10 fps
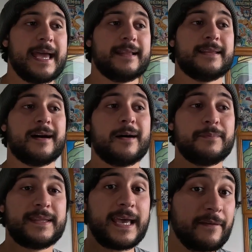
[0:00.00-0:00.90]
and
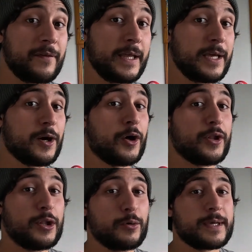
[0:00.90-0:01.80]
I'm definitely on
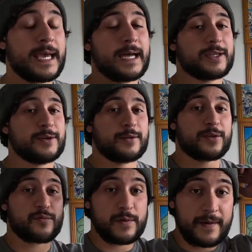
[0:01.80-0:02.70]
the lookout to
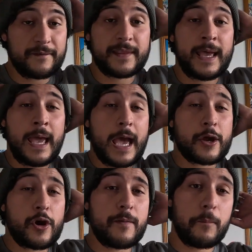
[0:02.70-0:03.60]
thrift
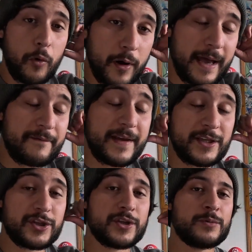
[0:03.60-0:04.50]
and go more
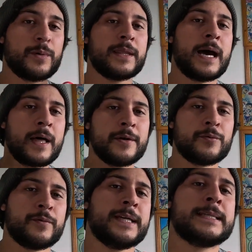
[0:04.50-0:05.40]
adventures with
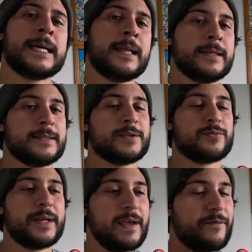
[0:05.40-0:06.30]
other resellers. There's
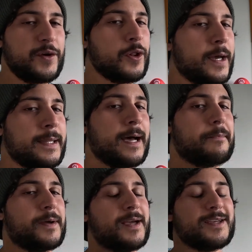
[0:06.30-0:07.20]
already a few lined
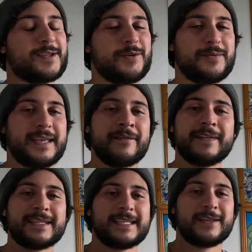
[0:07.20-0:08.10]
up, so you'll
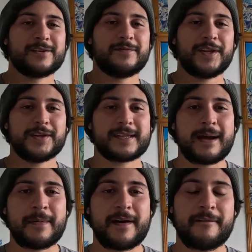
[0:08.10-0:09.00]
definitely see those videos
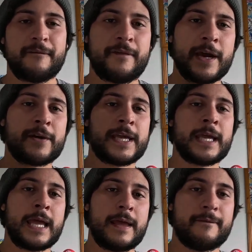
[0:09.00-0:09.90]
come out
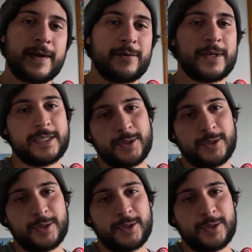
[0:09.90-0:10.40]
very, very